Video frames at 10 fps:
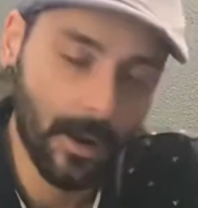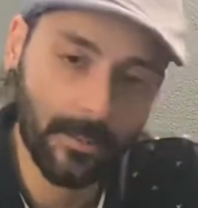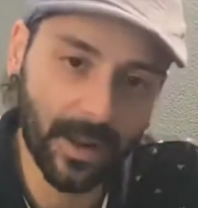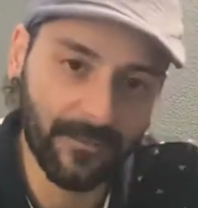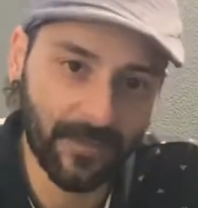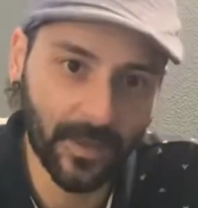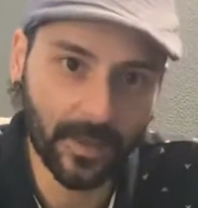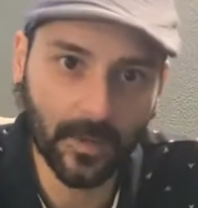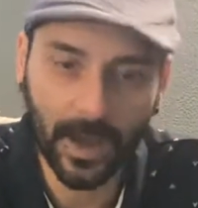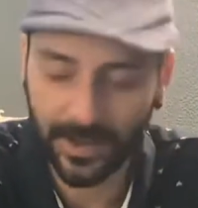But I feel like
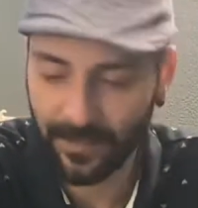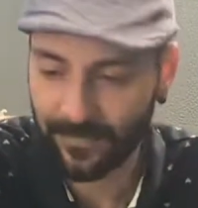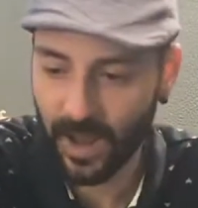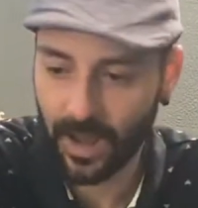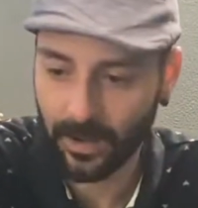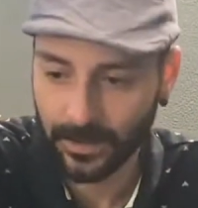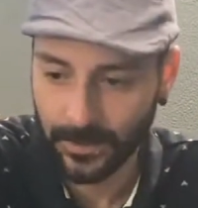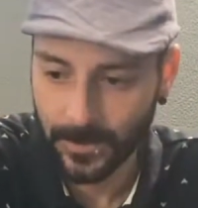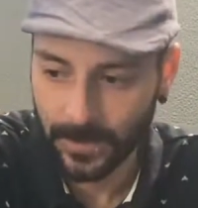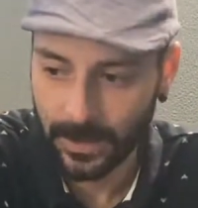you guys have not
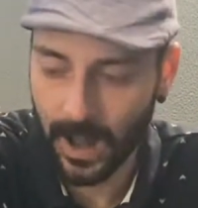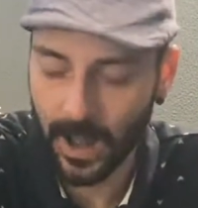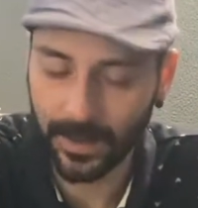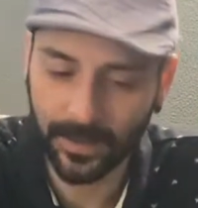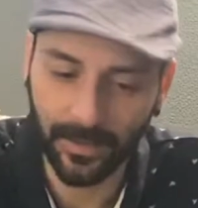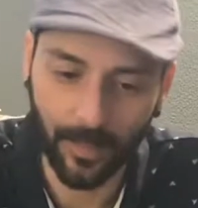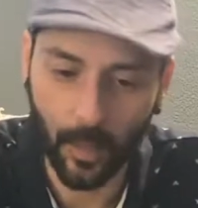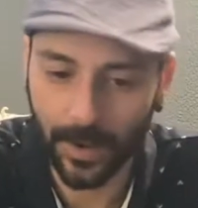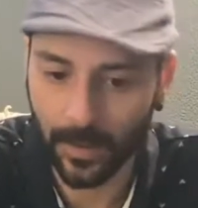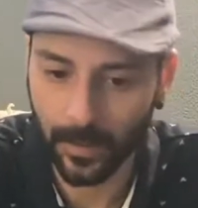gotten to the
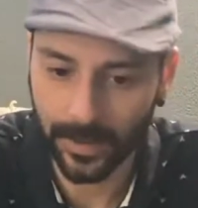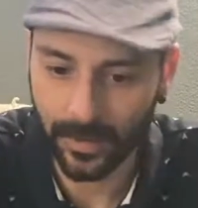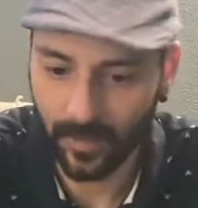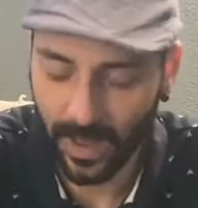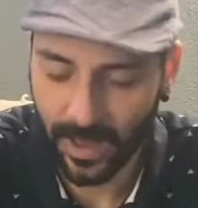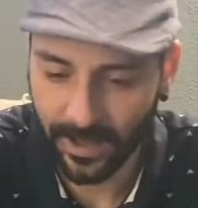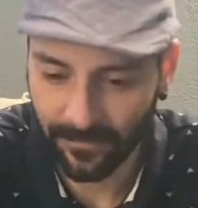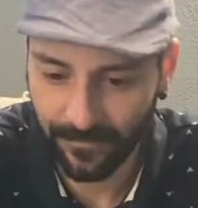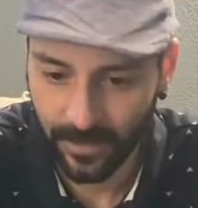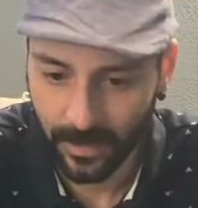point where you
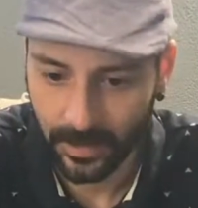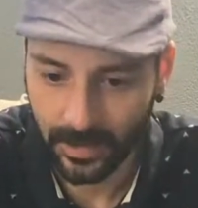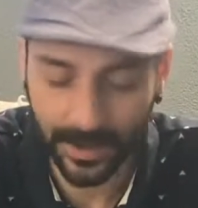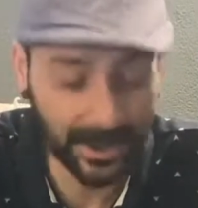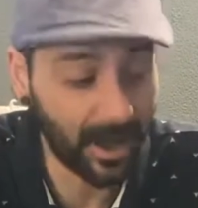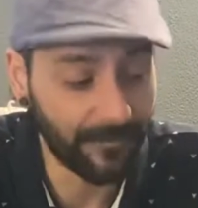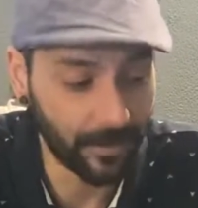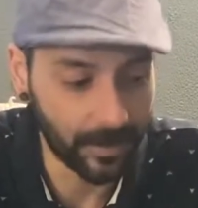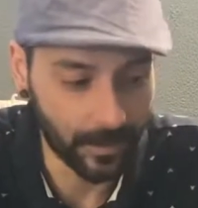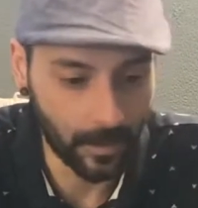have
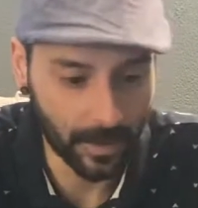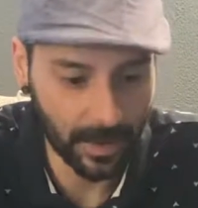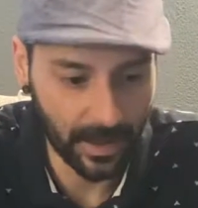discovered or